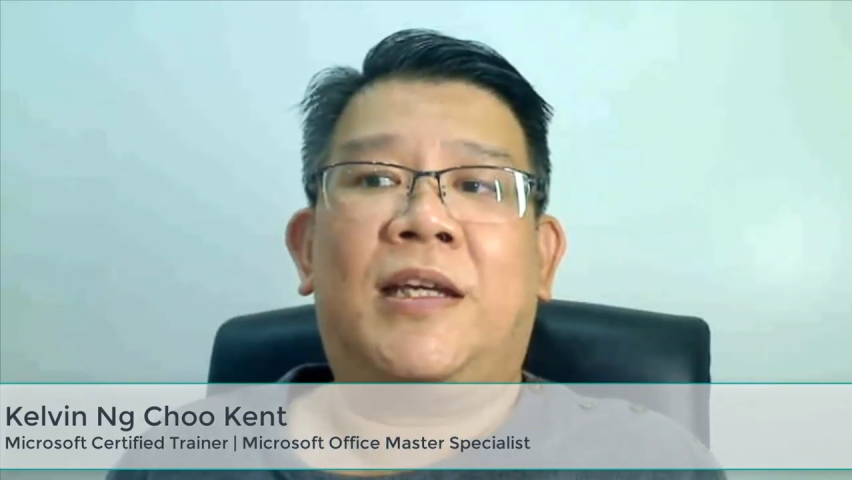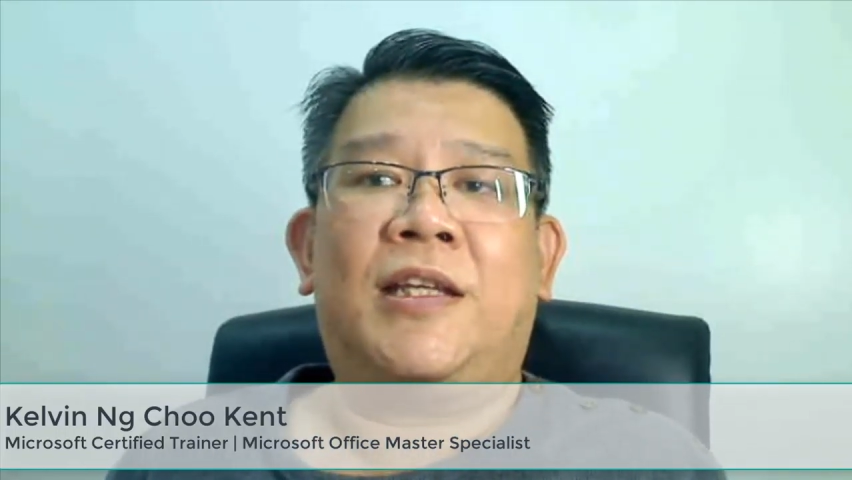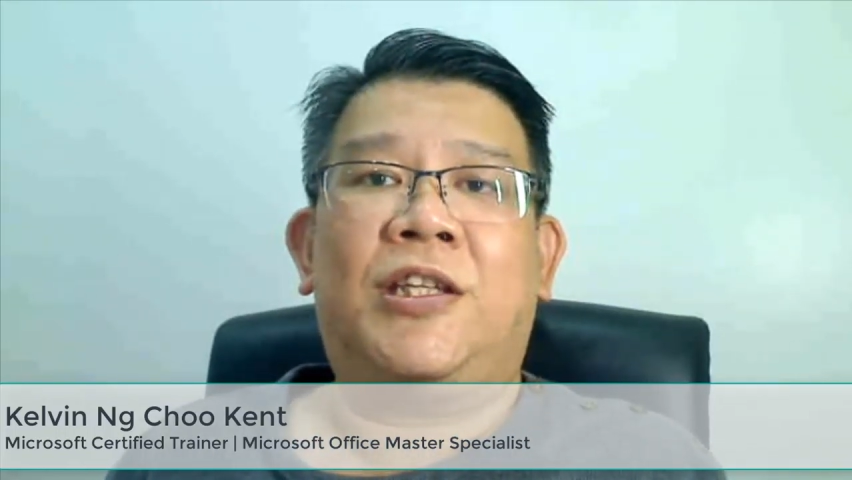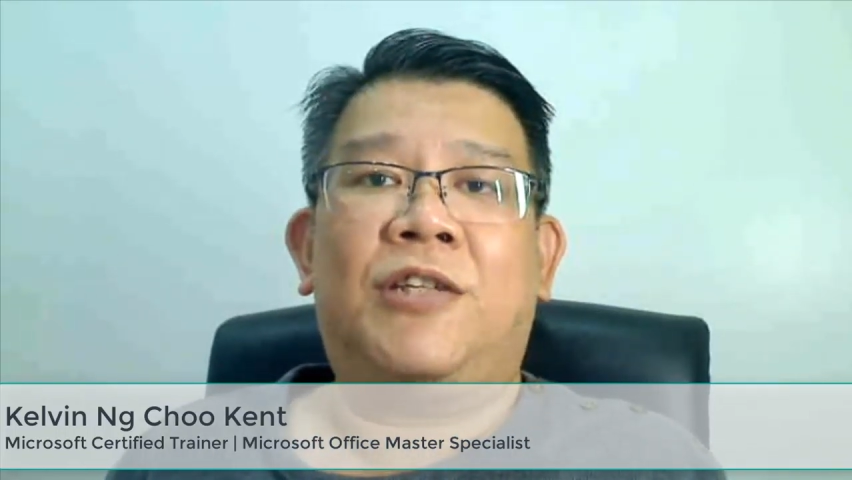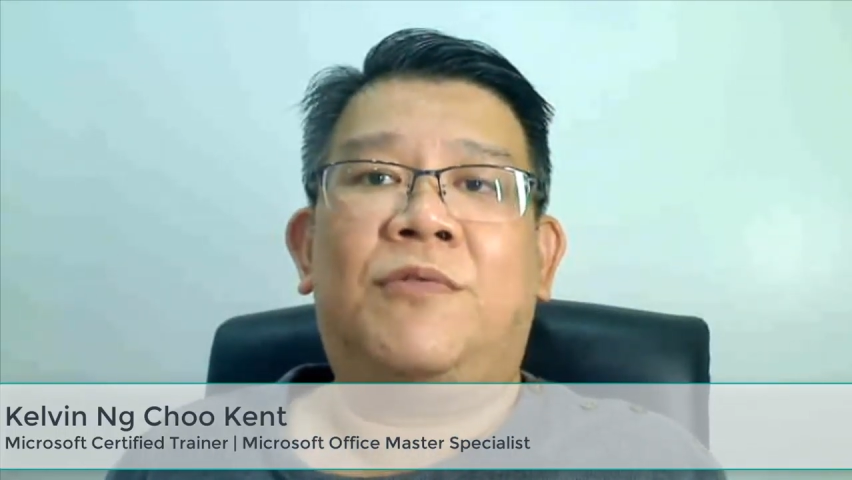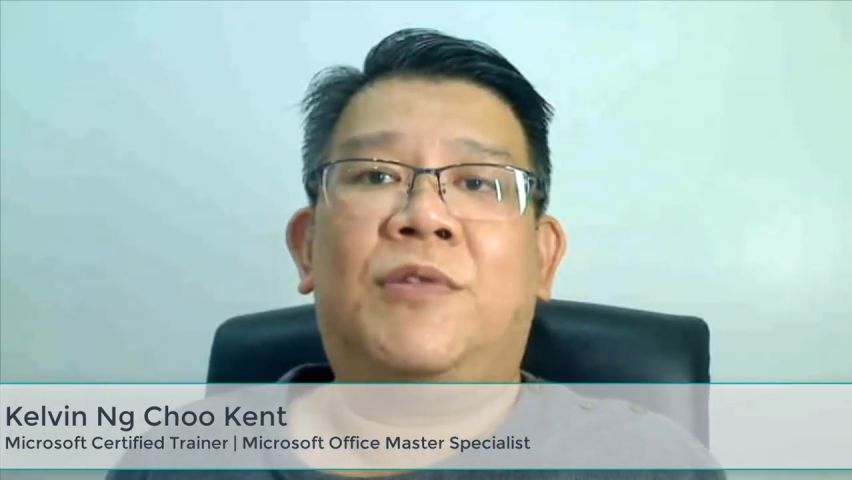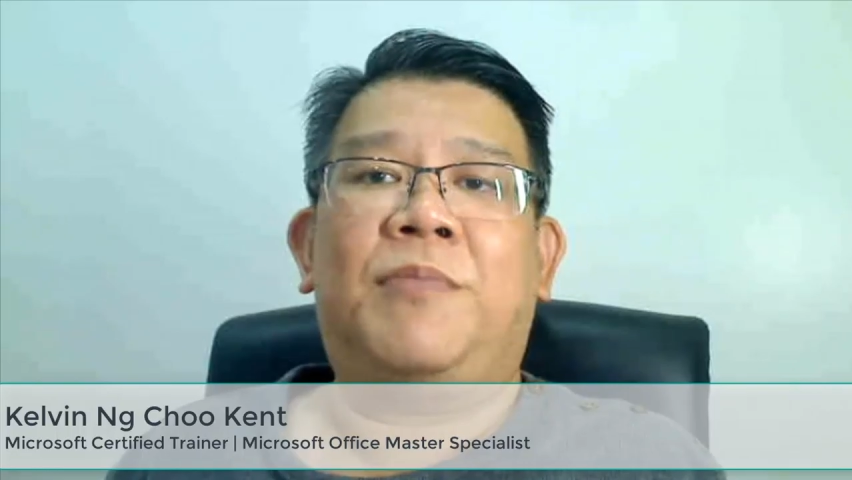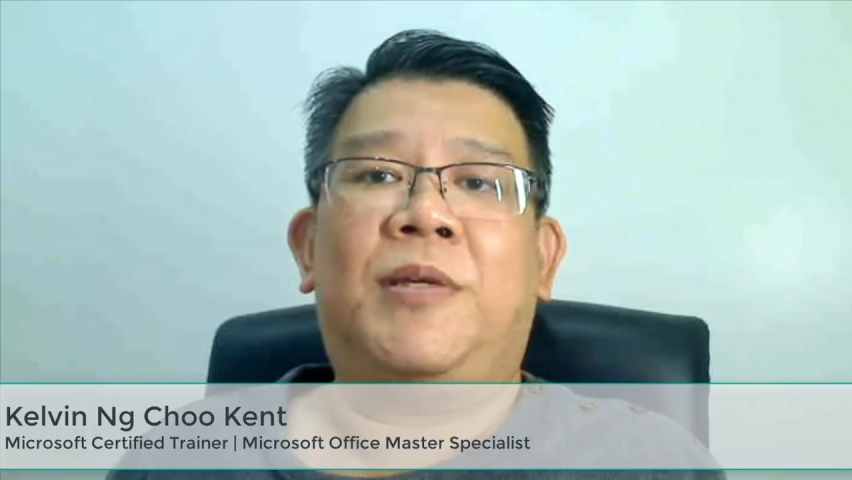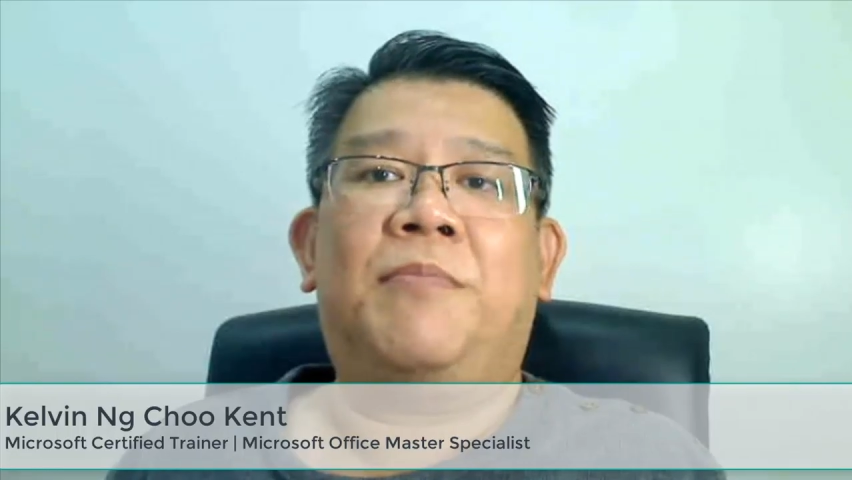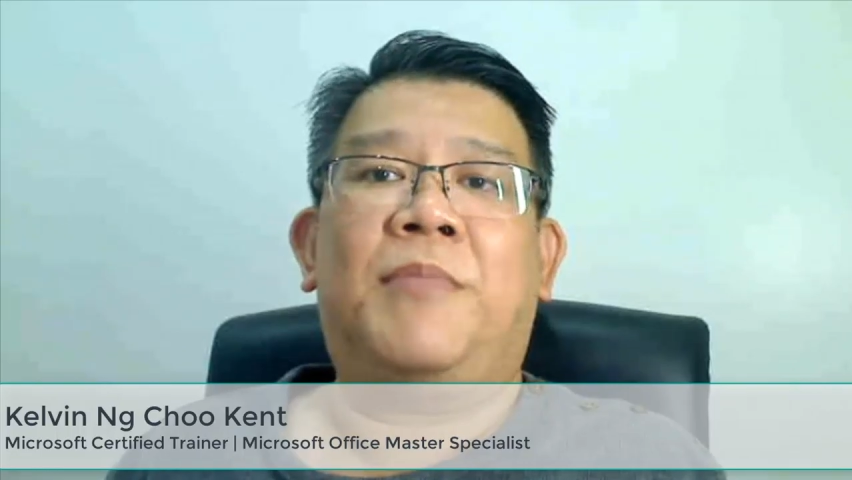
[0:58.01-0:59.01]
and you will
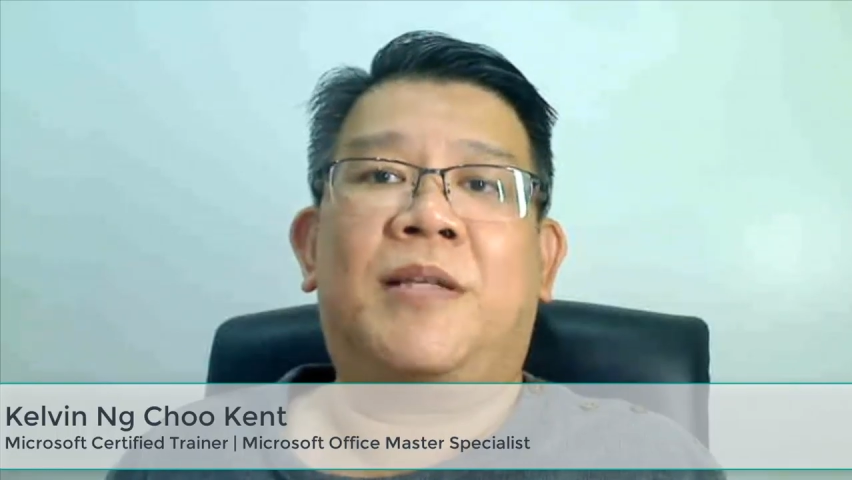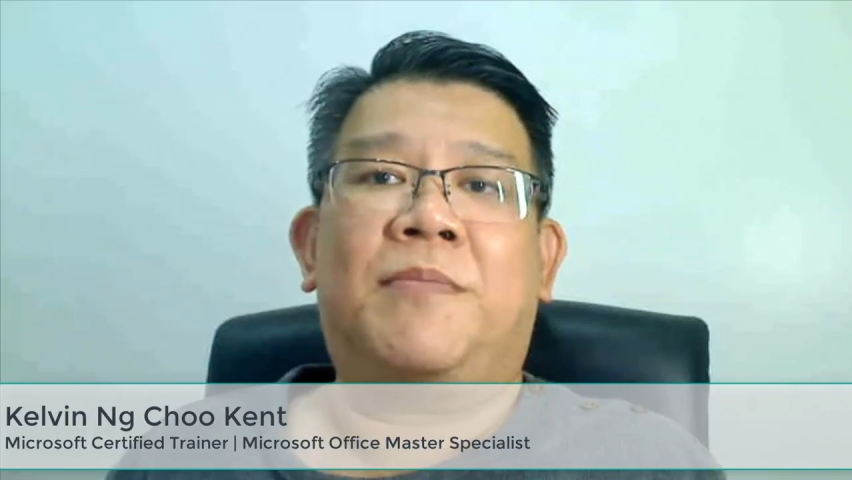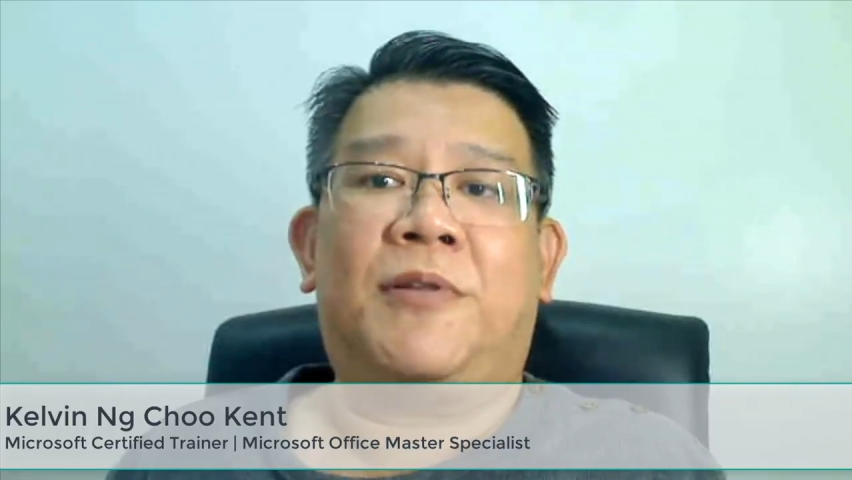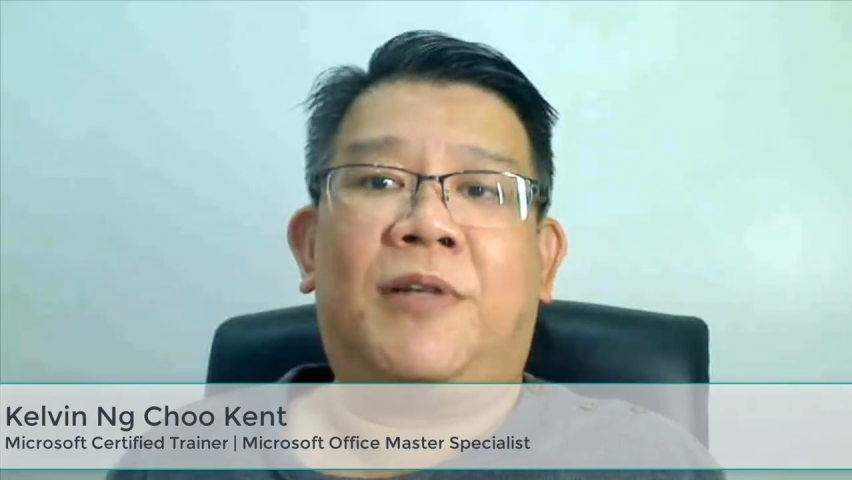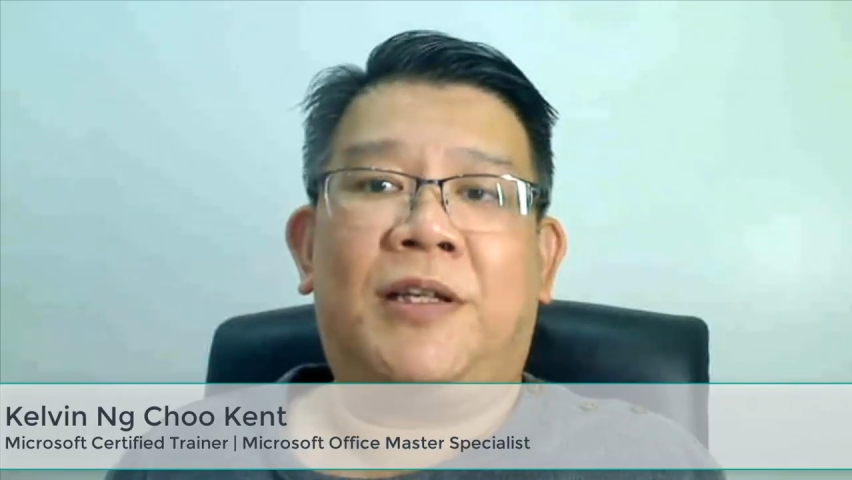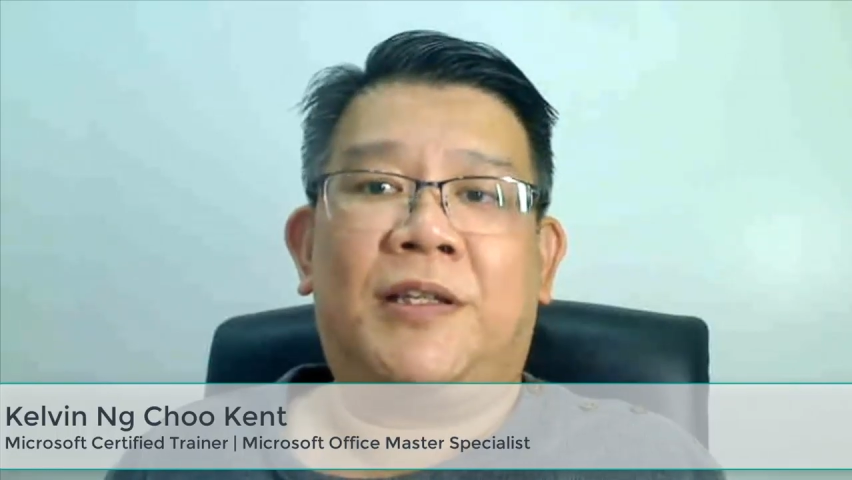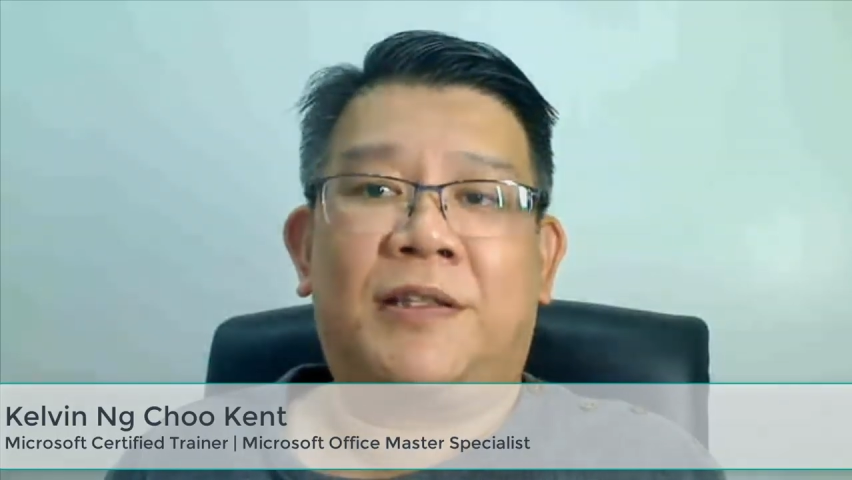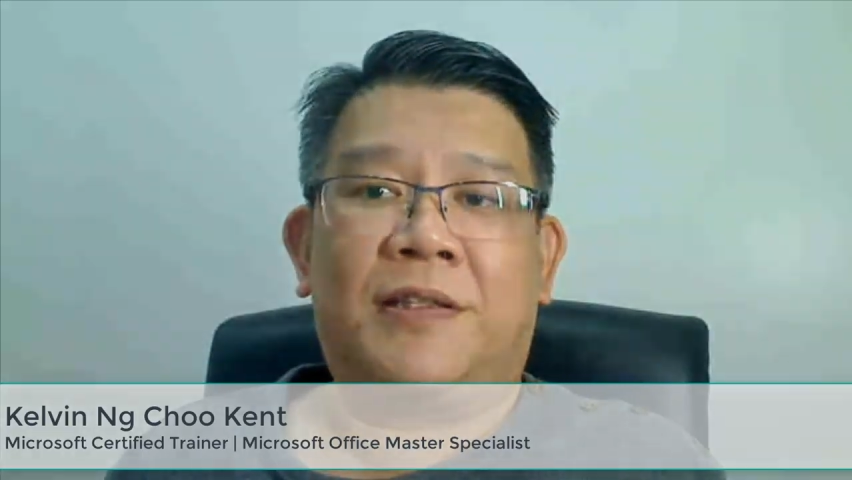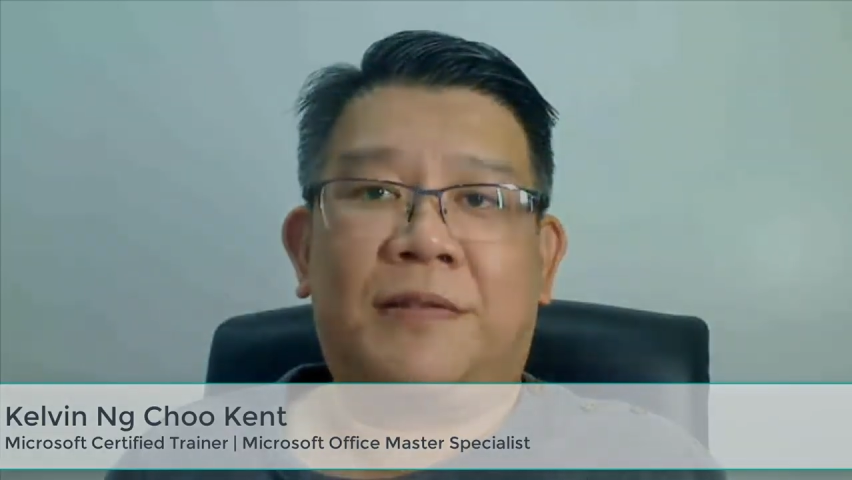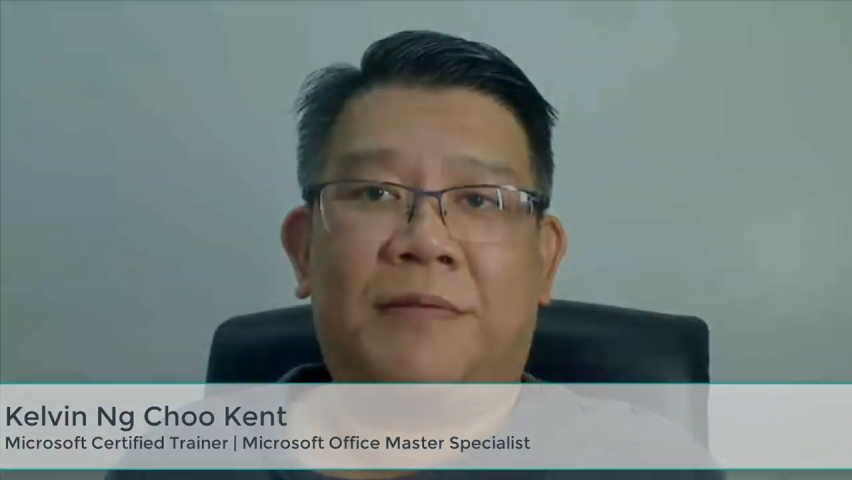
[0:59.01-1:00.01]
be mesmerized.